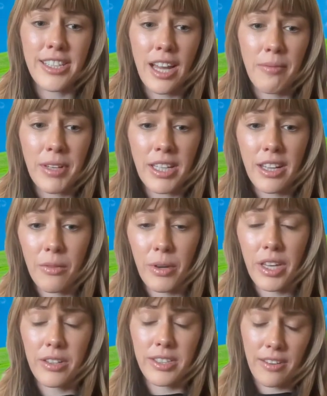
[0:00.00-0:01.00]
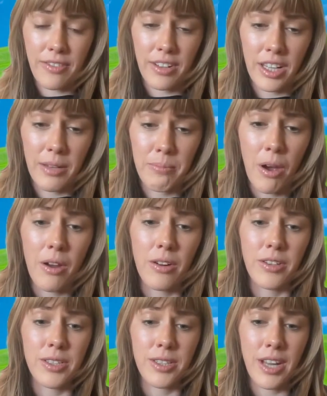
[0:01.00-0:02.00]
something that we could definitely
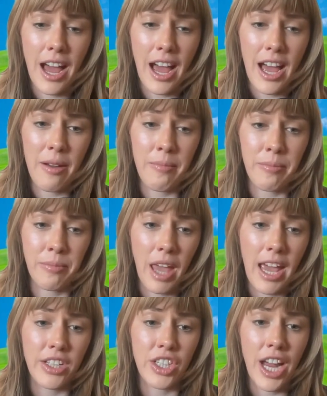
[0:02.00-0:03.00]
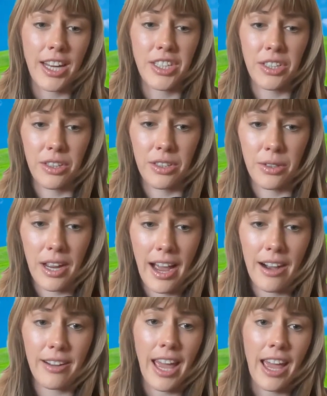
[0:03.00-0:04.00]
pose and chat to
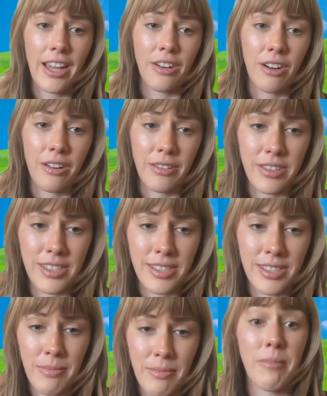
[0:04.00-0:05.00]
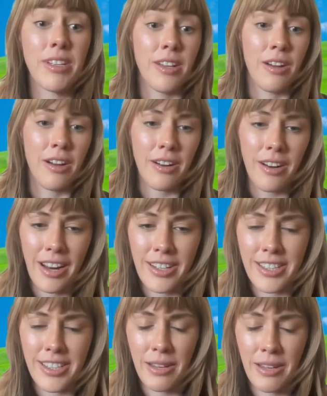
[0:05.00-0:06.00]
our cane growers members, though, and
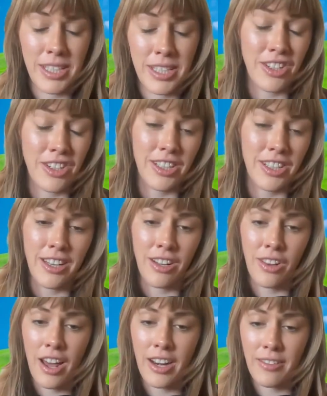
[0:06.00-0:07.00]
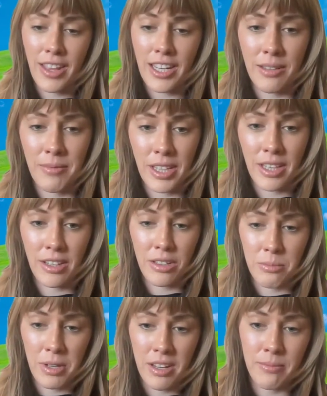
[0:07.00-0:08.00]
see potentially down the line if that's something that
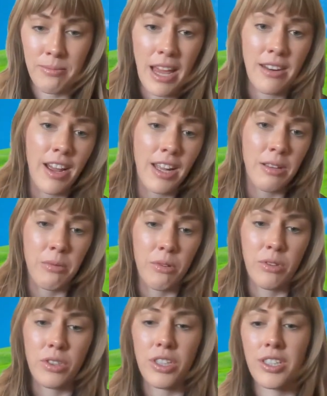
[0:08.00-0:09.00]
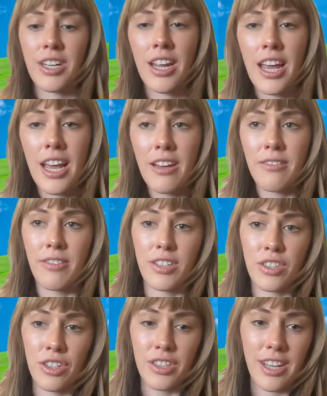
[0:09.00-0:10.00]
could be made available just for
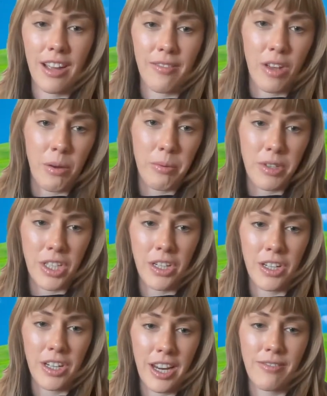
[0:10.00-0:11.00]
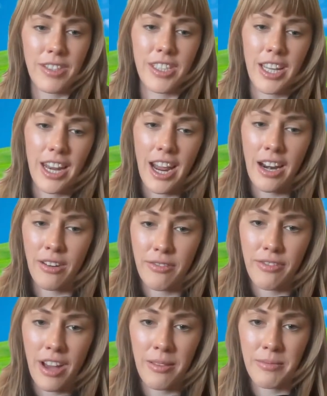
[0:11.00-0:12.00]
students to have the opportunity even to get out on
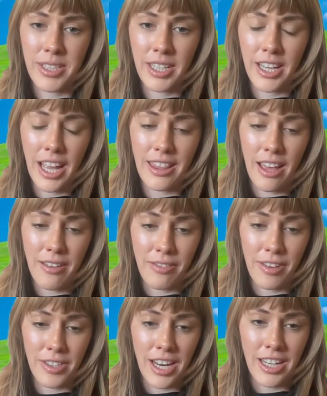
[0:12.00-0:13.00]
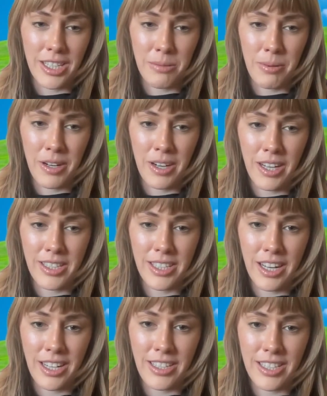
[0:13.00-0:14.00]
farms and get that firsthand experience
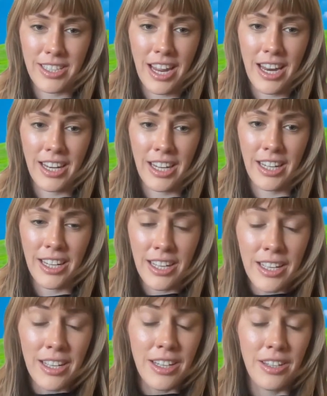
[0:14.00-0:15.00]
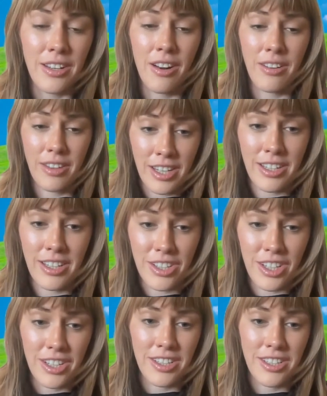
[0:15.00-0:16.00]
and understanding, you know, the
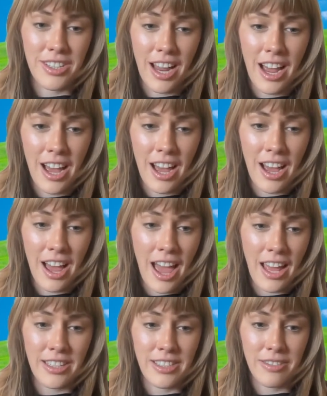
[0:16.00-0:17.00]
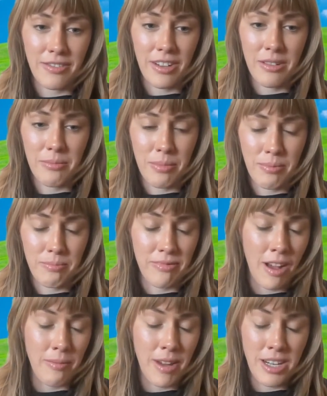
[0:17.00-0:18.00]
conditions and different
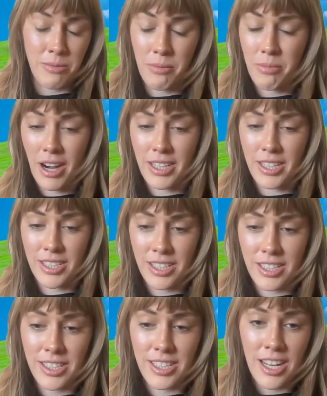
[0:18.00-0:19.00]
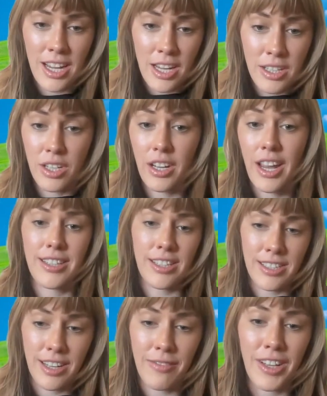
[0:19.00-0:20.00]
farm management practices. So yes,
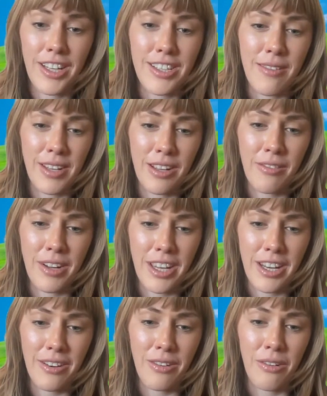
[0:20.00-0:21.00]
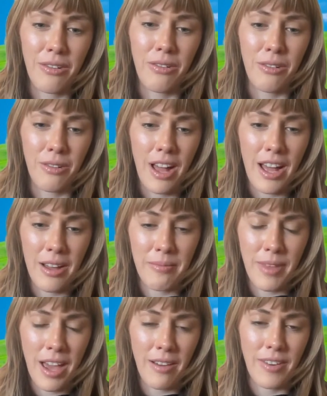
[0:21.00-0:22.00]
it's definitely something that we can all
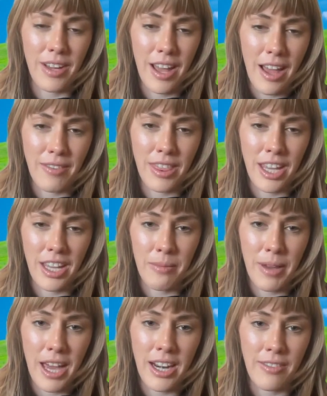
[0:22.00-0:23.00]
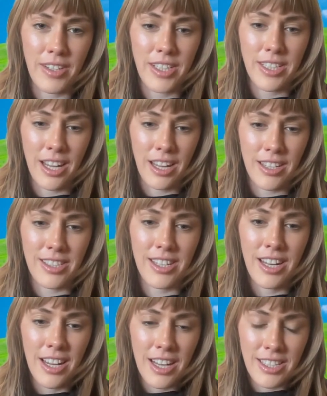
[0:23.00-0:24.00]
have a think about and have a discuss
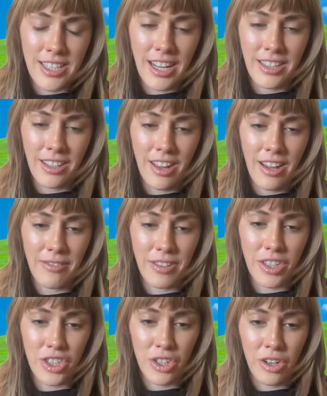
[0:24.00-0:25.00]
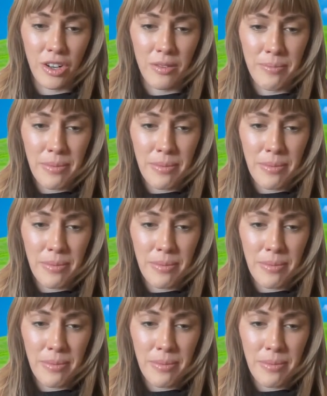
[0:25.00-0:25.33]
down the line for sure.